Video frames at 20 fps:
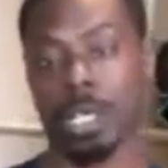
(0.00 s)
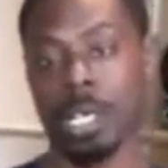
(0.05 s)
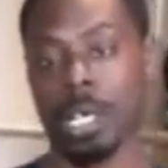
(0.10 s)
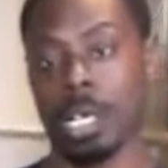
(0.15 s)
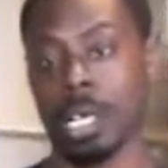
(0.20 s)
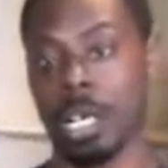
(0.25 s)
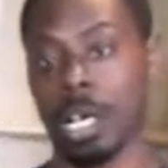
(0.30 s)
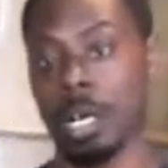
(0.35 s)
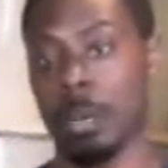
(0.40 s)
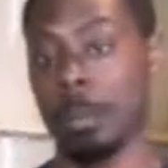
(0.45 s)

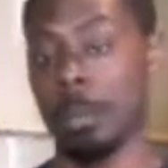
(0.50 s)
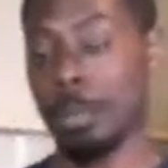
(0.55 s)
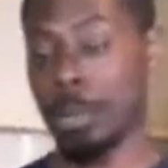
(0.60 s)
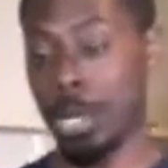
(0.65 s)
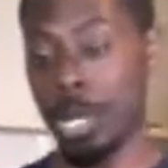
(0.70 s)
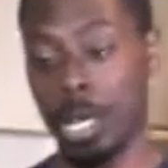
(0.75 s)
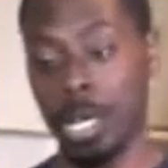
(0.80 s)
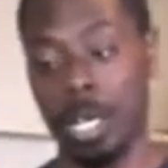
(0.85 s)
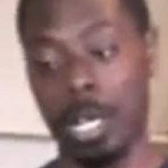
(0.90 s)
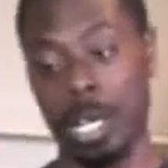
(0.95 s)

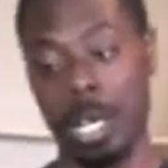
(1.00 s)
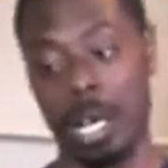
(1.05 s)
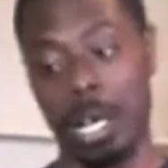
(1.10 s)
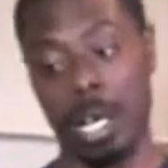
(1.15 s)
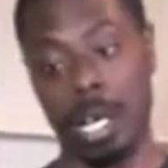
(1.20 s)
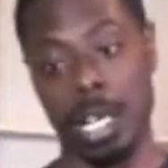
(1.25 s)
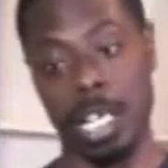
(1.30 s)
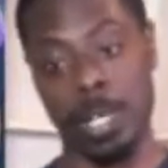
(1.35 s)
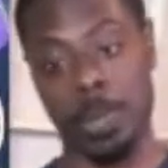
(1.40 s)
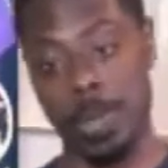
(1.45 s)
but
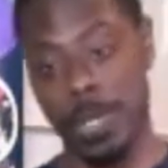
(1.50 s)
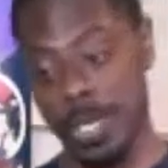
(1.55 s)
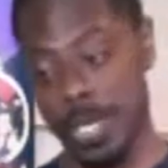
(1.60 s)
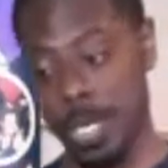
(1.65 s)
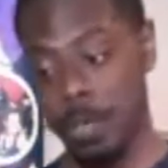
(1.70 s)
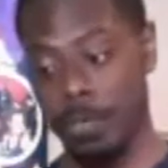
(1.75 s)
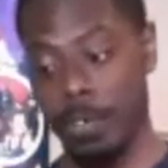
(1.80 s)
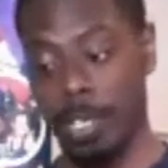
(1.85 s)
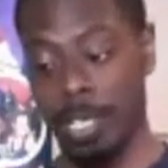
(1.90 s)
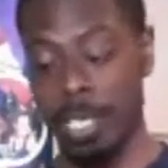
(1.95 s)
I
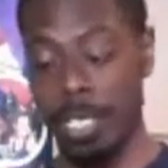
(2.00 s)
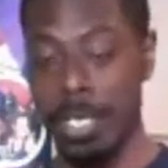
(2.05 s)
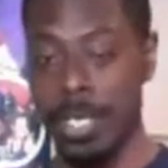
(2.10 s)
specifically